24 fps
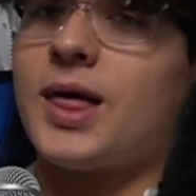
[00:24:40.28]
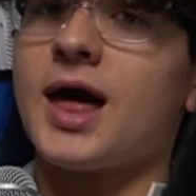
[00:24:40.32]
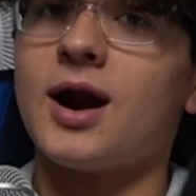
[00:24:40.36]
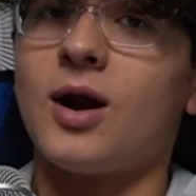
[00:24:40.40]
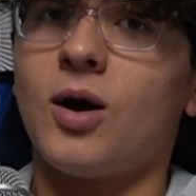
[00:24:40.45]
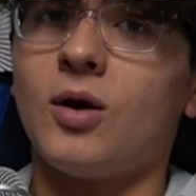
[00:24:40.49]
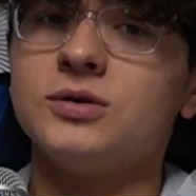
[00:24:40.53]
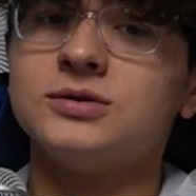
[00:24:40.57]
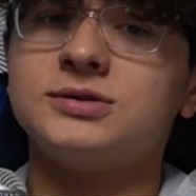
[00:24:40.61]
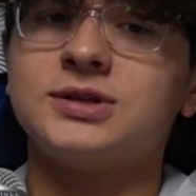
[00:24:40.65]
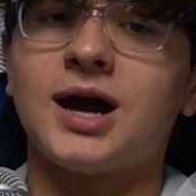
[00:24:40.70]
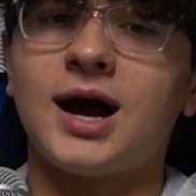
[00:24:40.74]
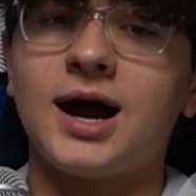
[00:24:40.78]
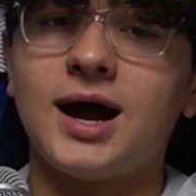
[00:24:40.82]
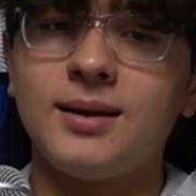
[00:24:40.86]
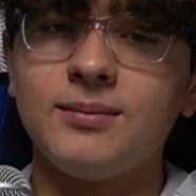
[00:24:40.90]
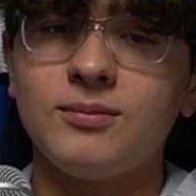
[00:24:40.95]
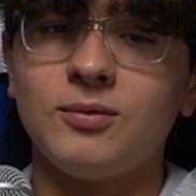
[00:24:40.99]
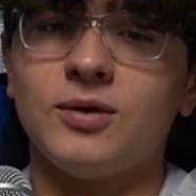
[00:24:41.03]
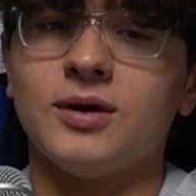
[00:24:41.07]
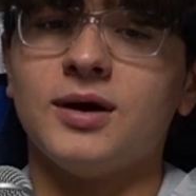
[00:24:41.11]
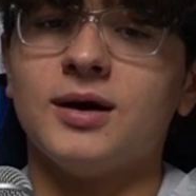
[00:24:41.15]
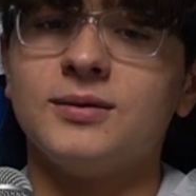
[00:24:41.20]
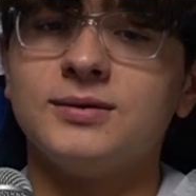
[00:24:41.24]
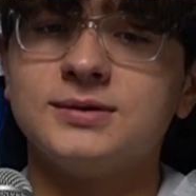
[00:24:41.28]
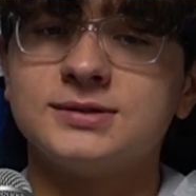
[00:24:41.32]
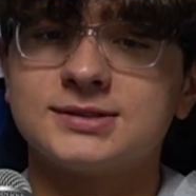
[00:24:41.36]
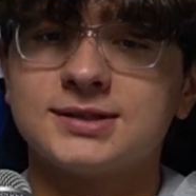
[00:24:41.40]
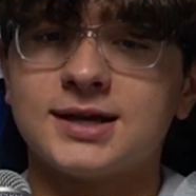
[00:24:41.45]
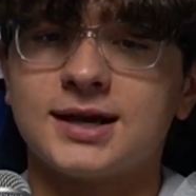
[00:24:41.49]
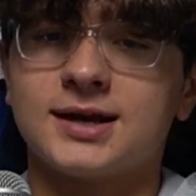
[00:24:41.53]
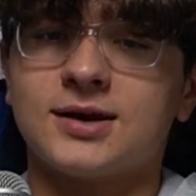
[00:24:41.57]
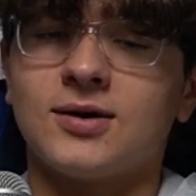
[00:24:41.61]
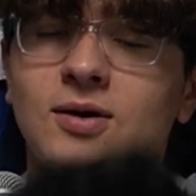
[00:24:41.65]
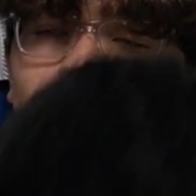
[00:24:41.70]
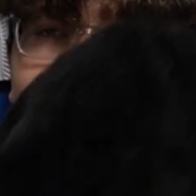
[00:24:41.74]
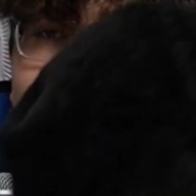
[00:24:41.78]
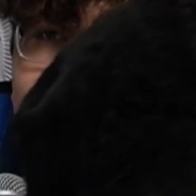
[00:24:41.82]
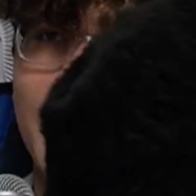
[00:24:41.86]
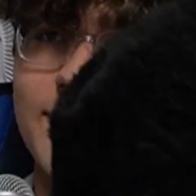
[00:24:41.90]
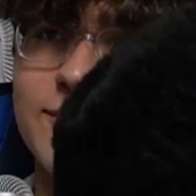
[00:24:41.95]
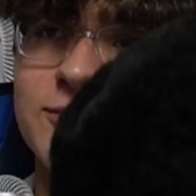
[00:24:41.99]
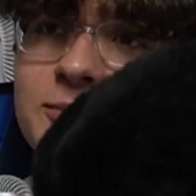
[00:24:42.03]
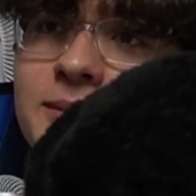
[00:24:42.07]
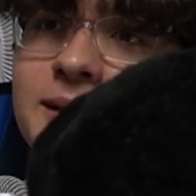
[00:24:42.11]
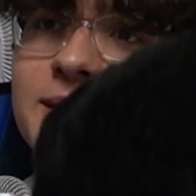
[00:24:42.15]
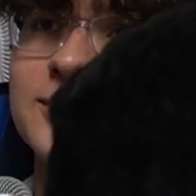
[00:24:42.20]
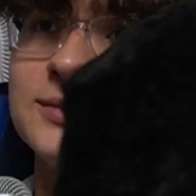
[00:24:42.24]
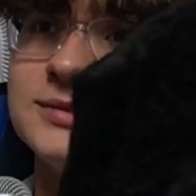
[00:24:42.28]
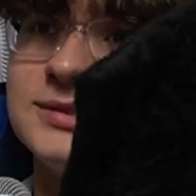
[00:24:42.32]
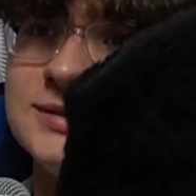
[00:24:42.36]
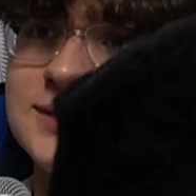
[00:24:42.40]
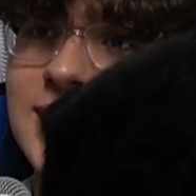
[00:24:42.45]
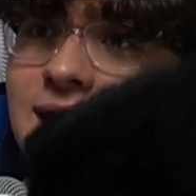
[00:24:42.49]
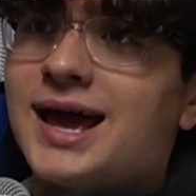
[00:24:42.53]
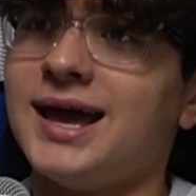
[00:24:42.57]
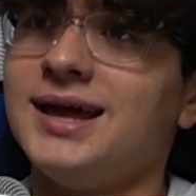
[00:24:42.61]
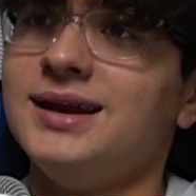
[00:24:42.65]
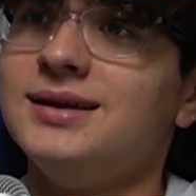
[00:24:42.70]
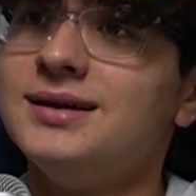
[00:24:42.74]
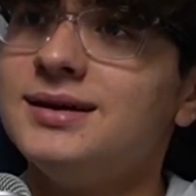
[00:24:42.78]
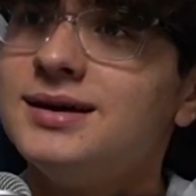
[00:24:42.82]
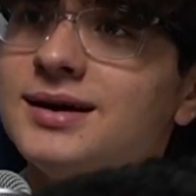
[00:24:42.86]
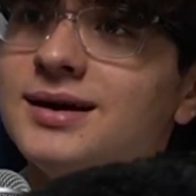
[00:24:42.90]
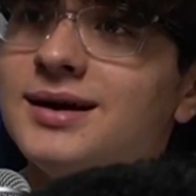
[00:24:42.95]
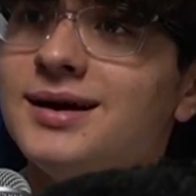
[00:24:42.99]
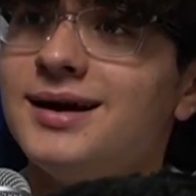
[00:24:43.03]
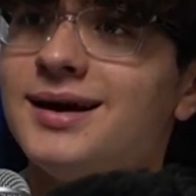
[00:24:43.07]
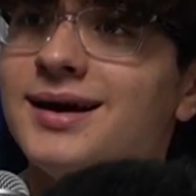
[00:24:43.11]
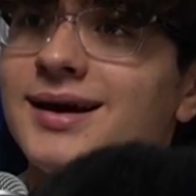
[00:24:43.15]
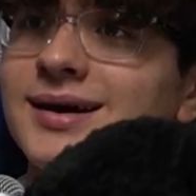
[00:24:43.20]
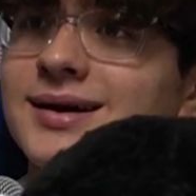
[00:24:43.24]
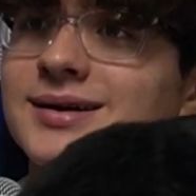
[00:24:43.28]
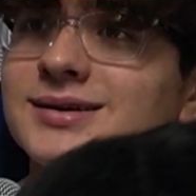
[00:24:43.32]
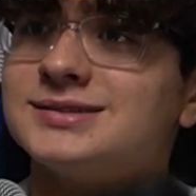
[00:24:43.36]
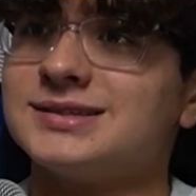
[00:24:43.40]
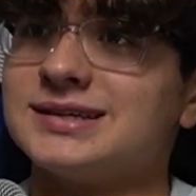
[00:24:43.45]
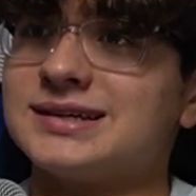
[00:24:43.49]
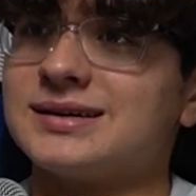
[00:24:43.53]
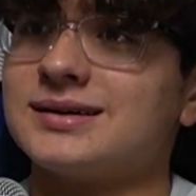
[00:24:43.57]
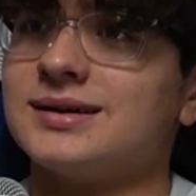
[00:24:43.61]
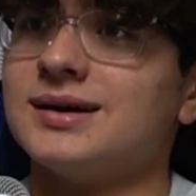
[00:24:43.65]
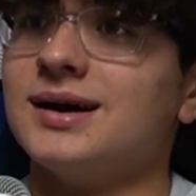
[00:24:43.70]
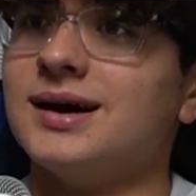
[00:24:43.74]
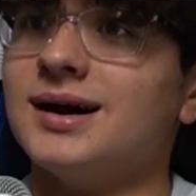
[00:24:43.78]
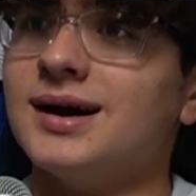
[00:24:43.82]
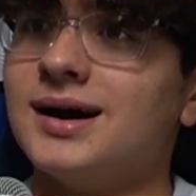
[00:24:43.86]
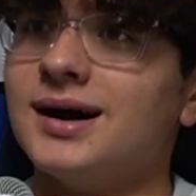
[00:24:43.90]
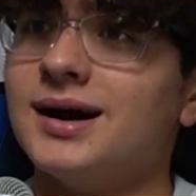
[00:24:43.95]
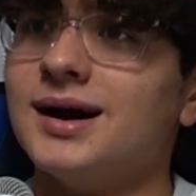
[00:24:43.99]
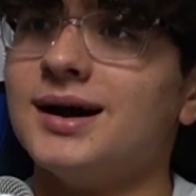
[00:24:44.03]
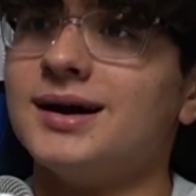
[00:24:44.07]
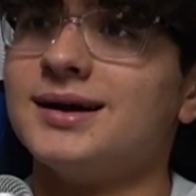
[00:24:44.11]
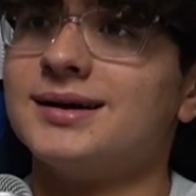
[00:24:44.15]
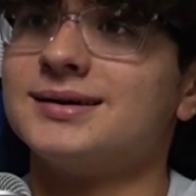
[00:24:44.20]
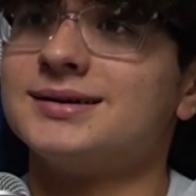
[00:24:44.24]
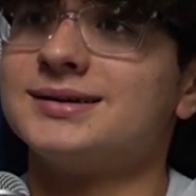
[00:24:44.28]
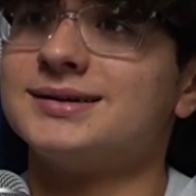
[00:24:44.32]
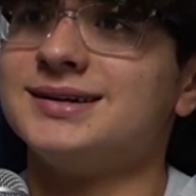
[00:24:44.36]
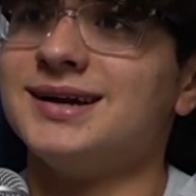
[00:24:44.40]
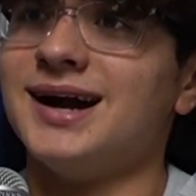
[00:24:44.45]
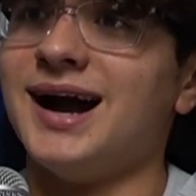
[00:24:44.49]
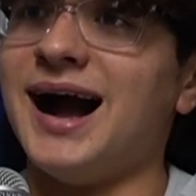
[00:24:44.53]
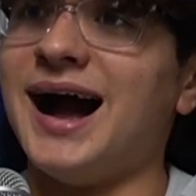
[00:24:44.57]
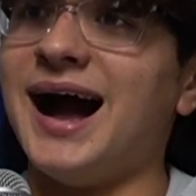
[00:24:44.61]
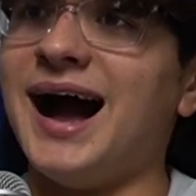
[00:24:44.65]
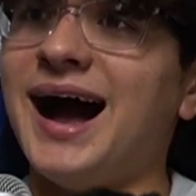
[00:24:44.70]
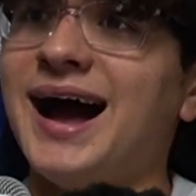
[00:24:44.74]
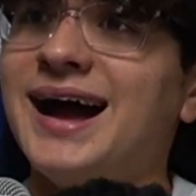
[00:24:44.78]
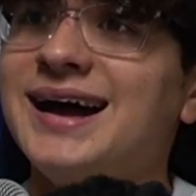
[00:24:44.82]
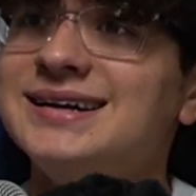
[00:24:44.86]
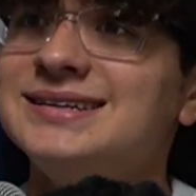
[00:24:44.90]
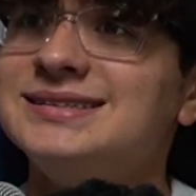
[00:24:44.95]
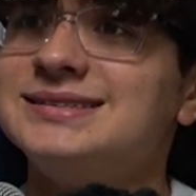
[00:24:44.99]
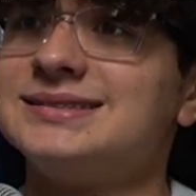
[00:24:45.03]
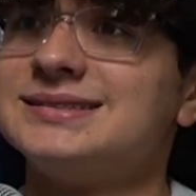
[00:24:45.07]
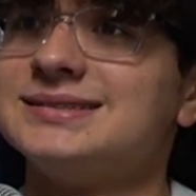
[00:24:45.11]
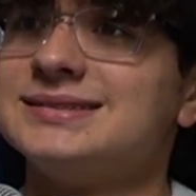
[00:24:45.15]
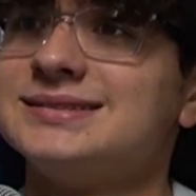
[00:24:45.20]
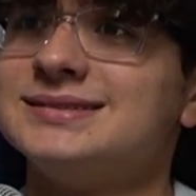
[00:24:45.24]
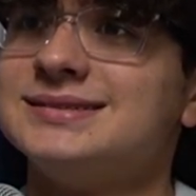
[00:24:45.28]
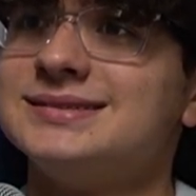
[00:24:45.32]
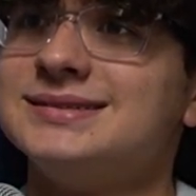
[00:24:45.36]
that whole time where it was like all everybody was dead, and I was like, uh, guys,